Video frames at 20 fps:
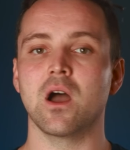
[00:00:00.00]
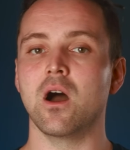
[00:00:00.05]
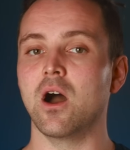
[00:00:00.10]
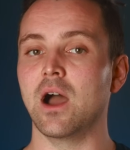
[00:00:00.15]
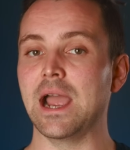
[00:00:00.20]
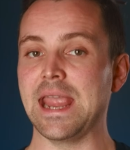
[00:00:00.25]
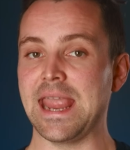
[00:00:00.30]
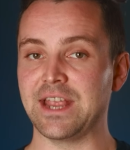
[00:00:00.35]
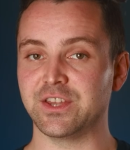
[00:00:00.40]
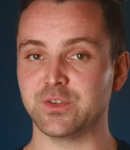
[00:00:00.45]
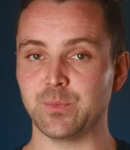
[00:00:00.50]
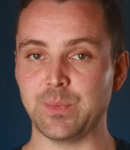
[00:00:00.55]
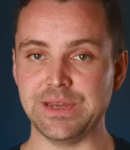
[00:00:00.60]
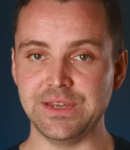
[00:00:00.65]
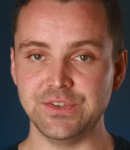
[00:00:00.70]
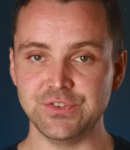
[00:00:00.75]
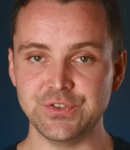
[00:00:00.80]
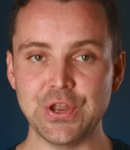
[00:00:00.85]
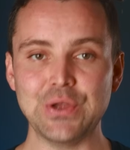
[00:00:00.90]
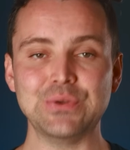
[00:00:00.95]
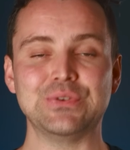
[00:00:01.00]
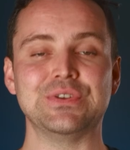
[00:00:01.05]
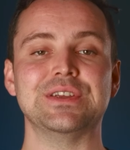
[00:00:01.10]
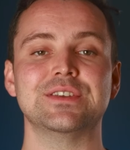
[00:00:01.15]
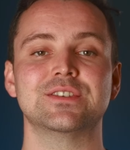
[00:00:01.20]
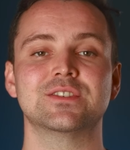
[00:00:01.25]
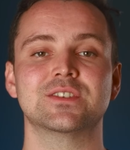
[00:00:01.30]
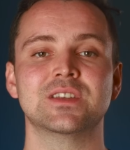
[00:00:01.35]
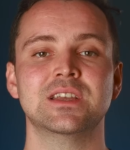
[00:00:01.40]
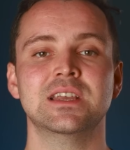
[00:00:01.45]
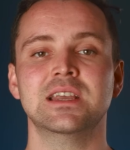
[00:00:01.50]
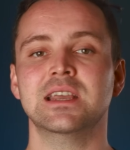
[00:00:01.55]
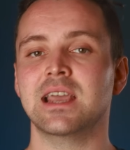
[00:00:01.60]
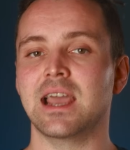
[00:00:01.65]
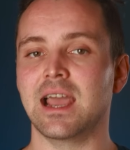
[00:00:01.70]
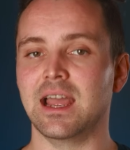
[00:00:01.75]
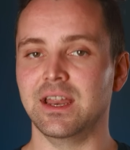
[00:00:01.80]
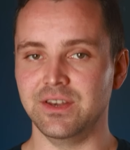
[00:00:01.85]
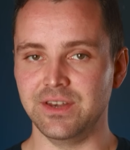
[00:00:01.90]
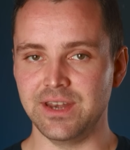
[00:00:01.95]
ISPs notice,
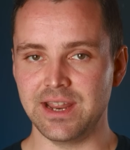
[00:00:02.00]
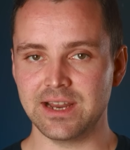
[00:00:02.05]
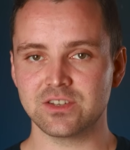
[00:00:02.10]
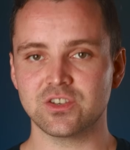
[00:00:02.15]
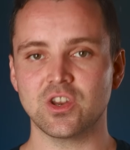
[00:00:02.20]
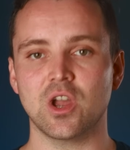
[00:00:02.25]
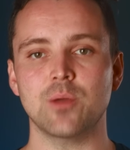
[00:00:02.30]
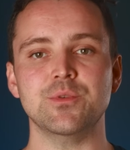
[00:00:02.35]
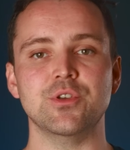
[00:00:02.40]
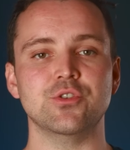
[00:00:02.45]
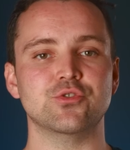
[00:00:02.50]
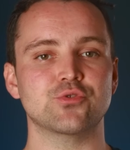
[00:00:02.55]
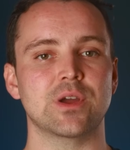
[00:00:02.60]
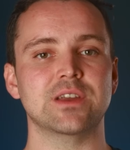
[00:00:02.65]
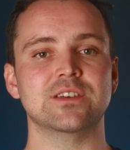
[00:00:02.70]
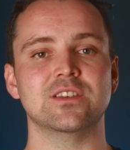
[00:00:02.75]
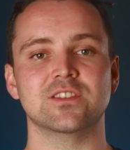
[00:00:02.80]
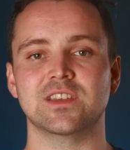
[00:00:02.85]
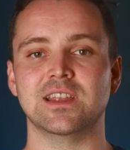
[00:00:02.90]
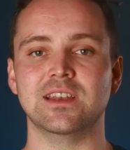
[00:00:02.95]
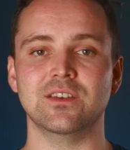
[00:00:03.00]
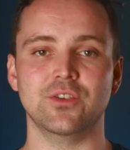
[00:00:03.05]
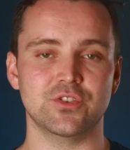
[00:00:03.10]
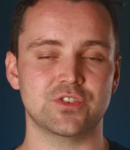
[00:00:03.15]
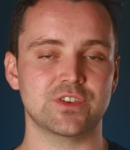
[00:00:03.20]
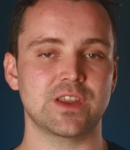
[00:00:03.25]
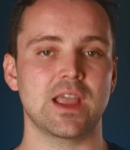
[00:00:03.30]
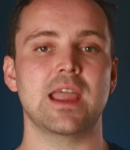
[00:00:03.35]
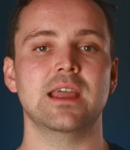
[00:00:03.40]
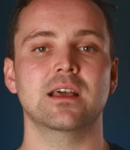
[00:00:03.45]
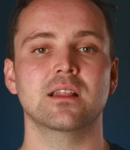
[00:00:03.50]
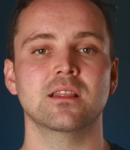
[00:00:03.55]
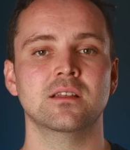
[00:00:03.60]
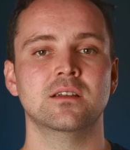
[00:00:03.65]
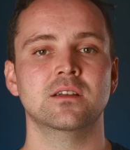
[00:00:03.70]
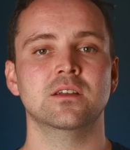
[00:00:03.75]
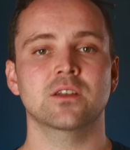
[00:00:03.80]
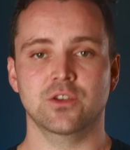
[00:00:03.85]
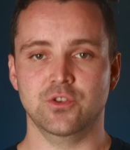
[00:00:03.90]
and next time you try to send at scale,